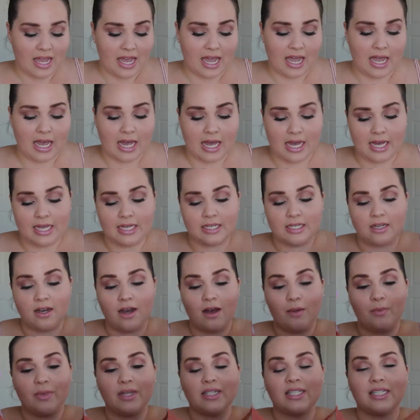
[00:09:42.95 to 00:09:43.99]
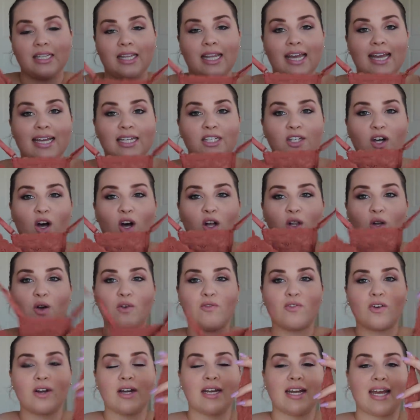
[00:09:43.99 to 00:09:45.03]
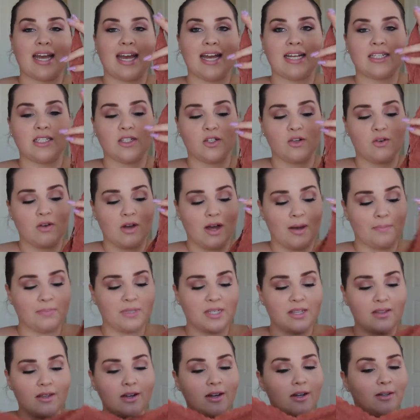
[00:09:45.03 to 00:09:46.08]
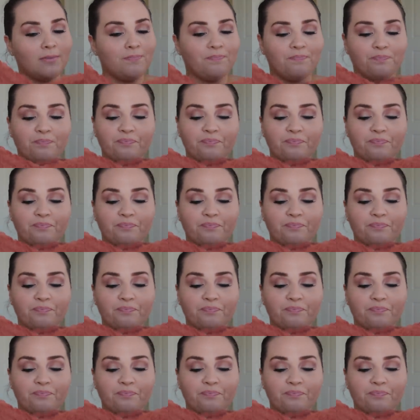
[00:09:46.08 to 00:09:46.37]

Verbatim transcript: And it's lace all over and it has little cups in there.